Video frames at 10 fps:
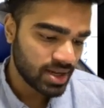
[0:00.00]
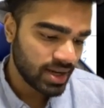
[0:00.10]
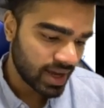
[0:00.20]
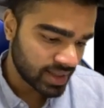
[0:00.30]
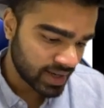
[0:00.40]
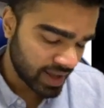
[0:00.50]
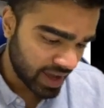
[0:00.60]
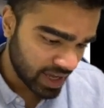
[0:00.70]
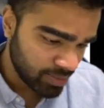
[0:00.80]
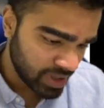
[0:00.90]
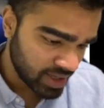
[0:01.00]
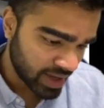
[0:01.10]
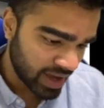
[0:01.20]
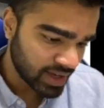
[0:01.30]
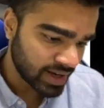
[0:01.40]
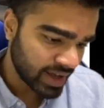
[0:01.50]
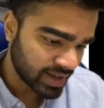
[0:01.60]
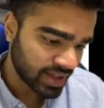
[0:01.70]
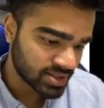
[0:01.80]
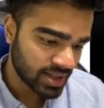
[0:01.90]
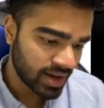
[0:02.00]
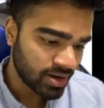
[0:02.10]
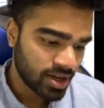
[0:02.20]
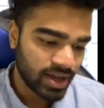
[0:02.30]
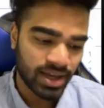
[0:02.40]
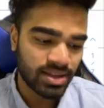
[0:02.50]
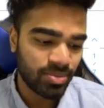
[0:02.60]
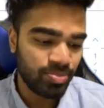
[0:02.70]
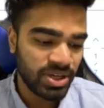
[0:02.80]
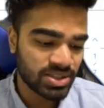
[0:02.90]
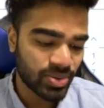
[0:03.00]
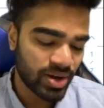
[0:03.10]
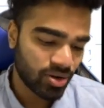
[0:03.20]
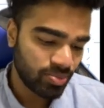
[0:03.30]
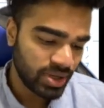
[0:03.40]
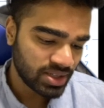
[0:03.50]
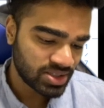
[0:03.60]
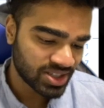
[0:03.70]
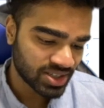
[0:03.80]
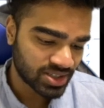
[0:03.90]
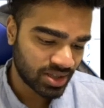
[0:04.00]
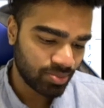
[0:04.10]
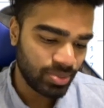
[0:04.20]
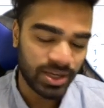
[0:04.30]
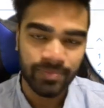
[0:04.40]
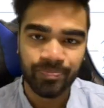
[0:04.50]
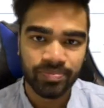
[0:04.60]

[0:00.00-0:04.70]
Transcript: And then A and A cancel out. And then B squared on B is just B.